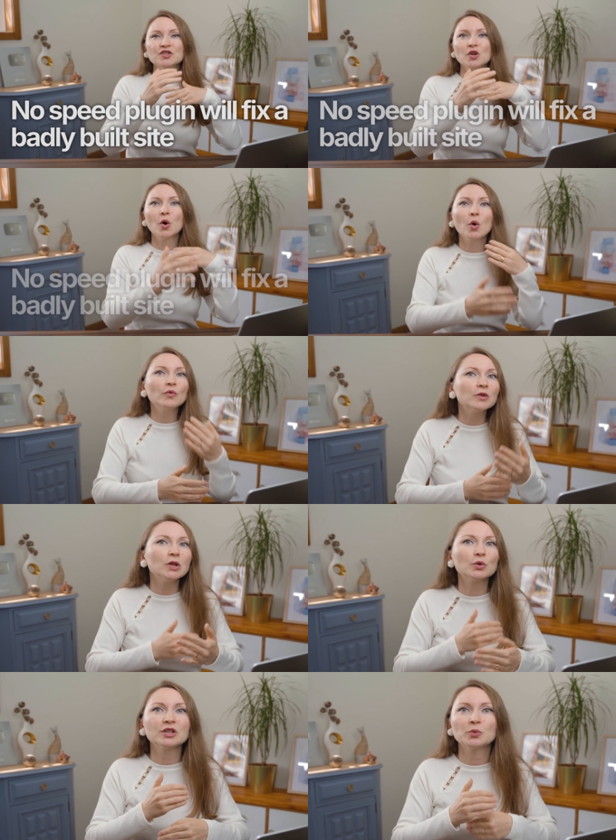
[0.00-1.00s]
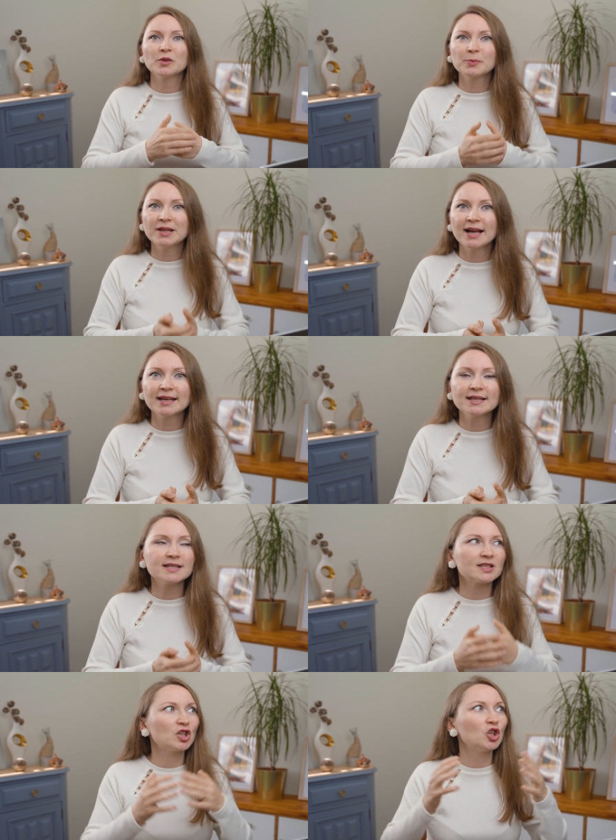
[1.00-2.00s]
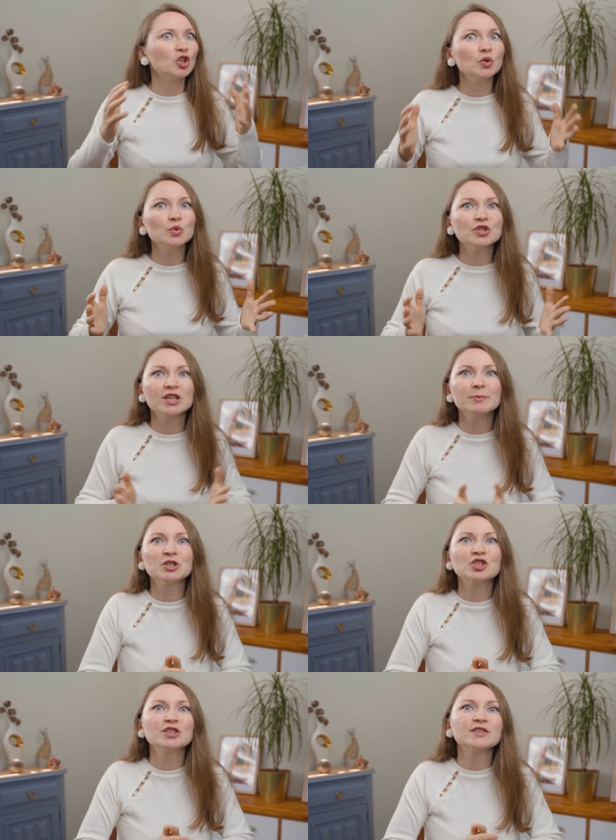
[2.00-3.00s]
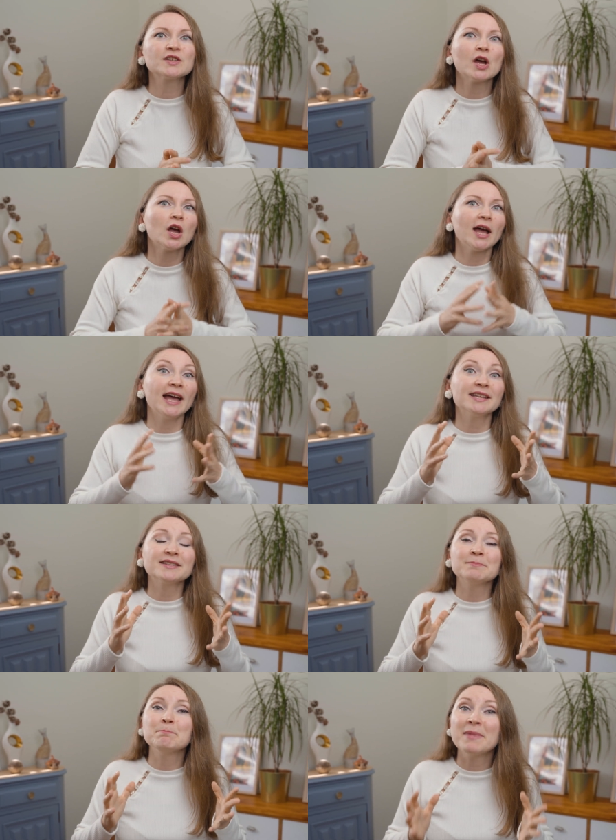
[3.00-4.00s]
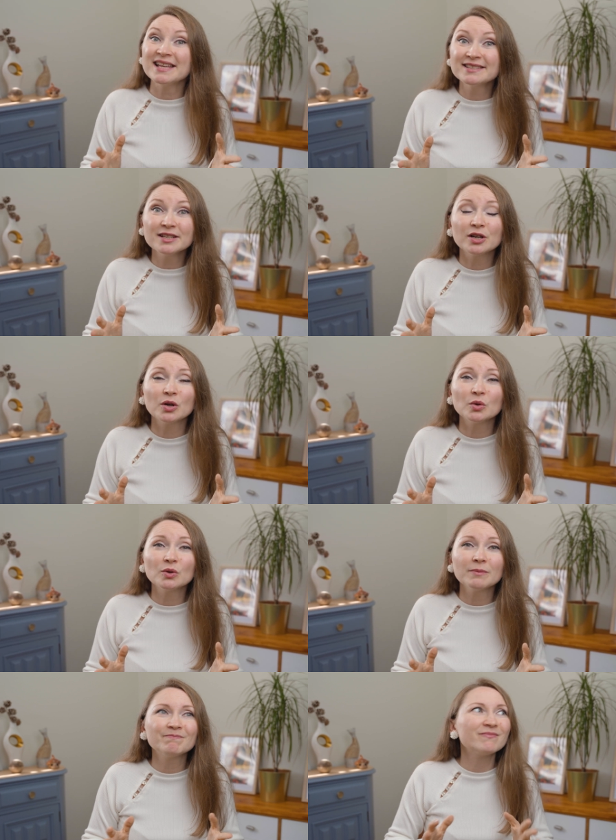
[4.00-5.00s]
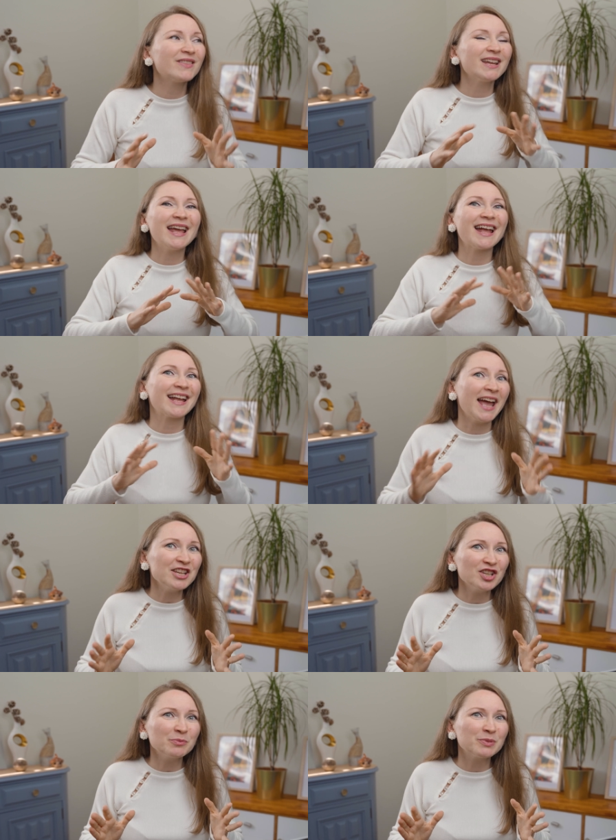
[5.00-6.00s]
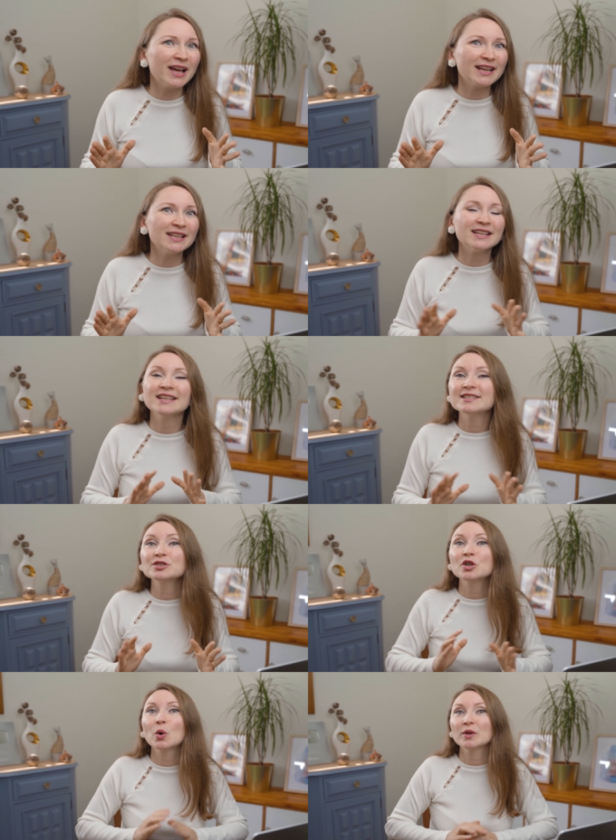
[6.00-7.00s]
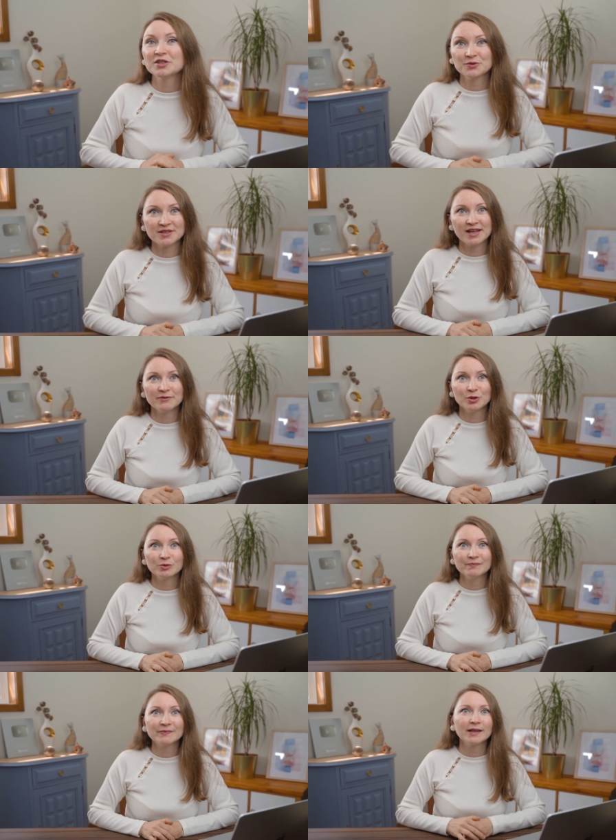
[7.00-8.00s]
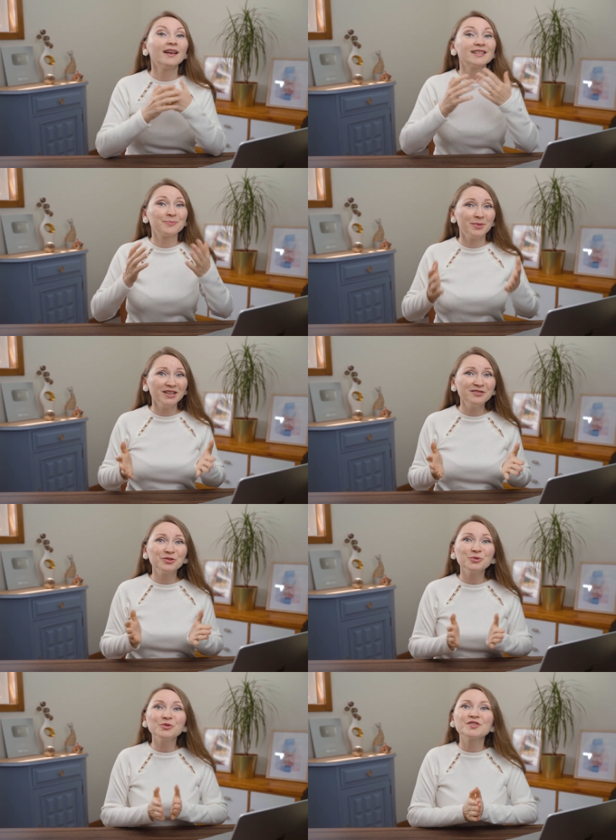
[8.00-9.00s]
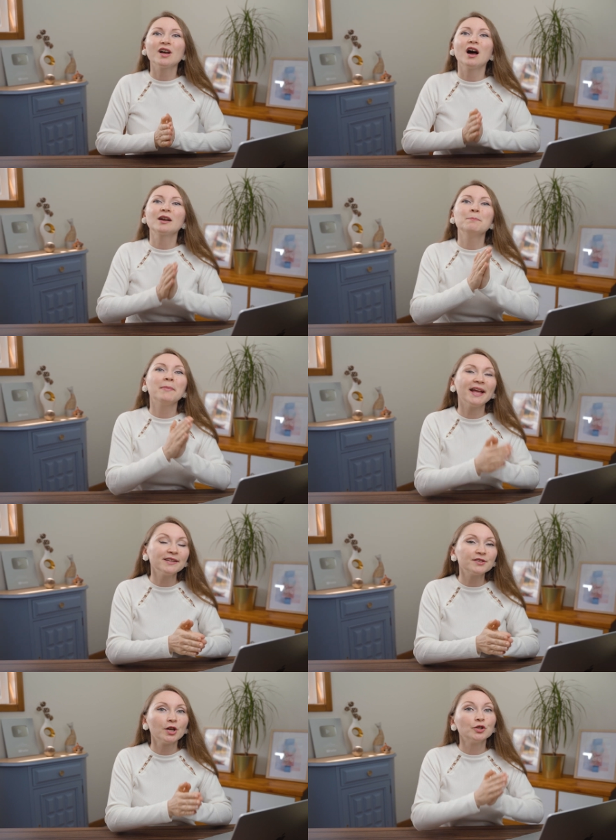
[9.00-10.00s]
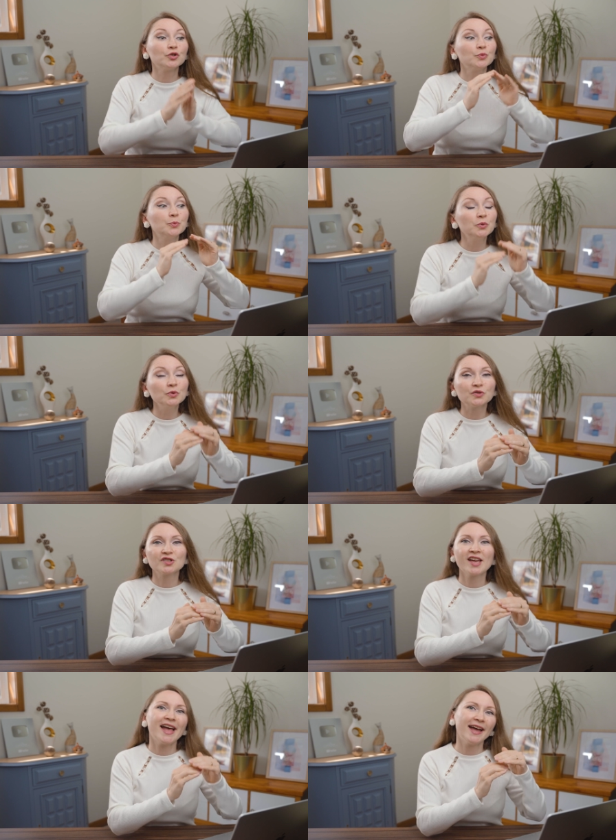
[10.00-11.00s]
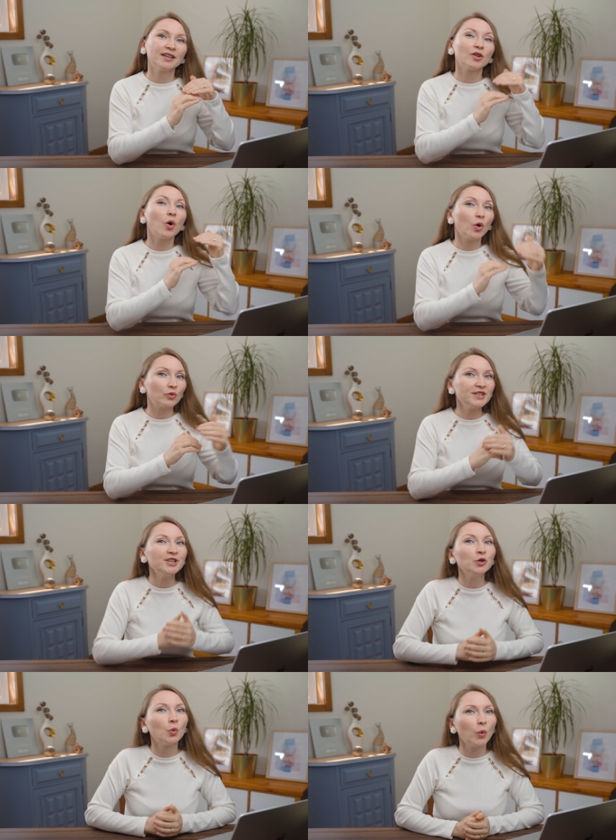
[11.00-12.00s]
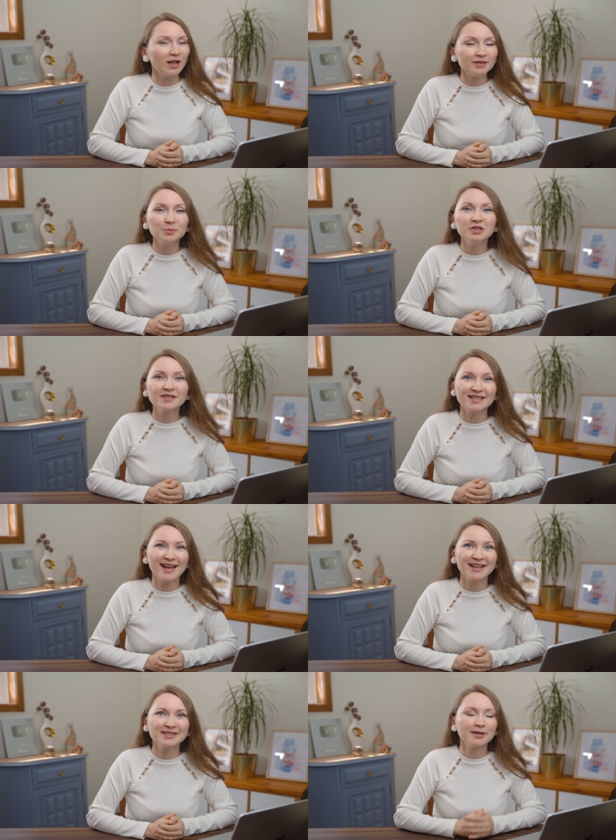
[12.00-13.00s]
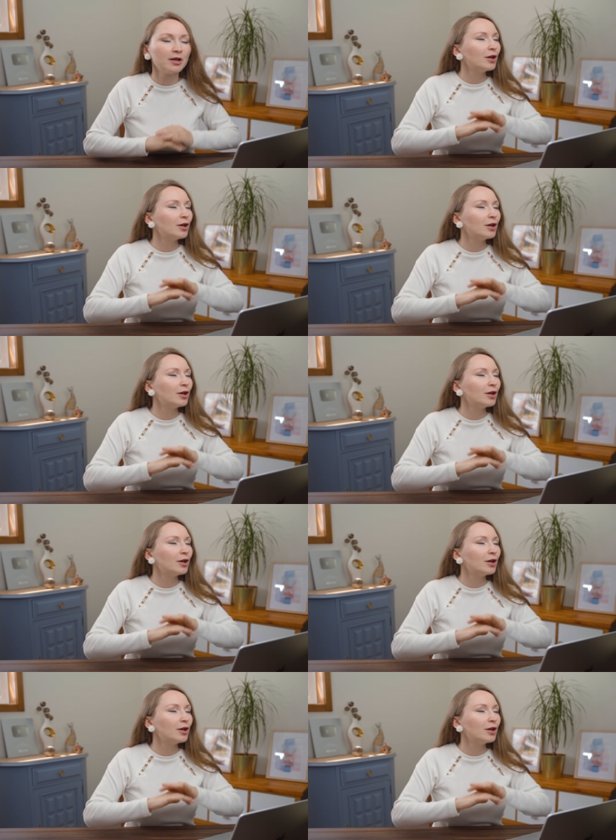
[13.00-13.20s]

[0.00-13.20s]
it's overloaded with plugins, huge images, and messy code, then a caching plugin isn't going to save you. Speed tools are meant to boost an already well-built site